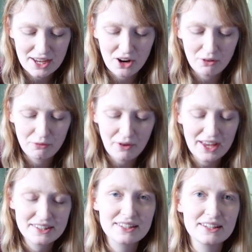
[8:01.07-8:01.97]
They are
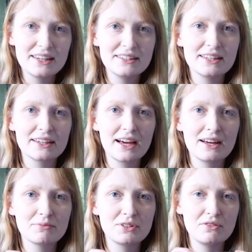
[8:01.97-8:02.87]
fascinating,
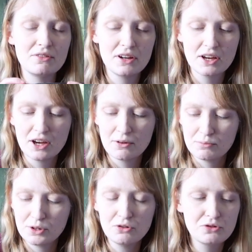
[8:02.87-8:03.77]
absolutely
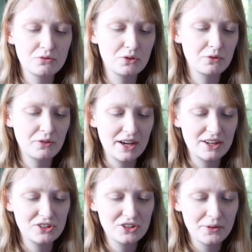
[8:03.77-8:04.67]
beautiful
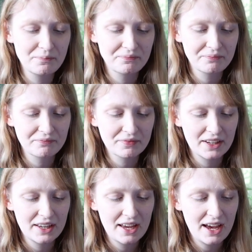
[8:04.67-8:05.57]
fish.
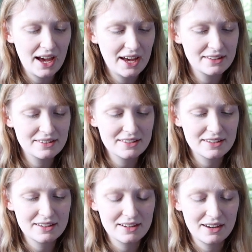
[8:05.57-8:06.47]
And
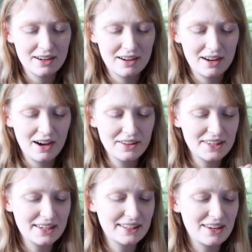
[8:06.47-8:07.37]
I
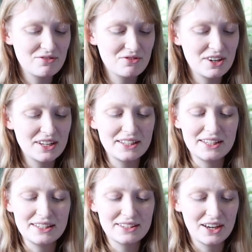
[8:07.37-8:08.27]
think they really
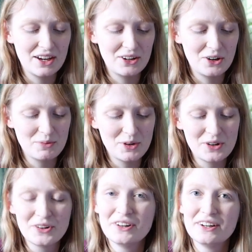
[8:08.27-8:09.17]
need a lot
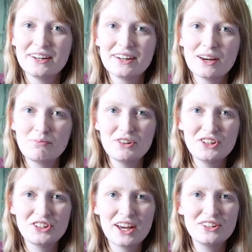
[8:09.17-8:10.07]
more
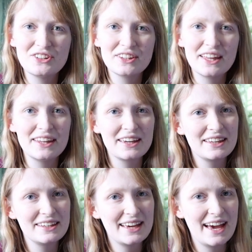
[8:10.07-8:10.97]
appreciation than
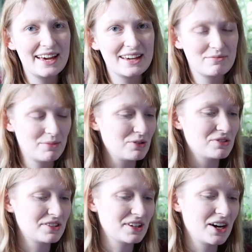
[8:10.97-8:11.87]
they get
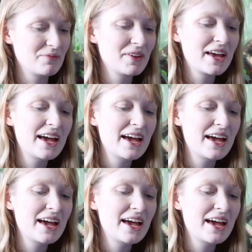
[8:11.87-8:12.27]
most of the time.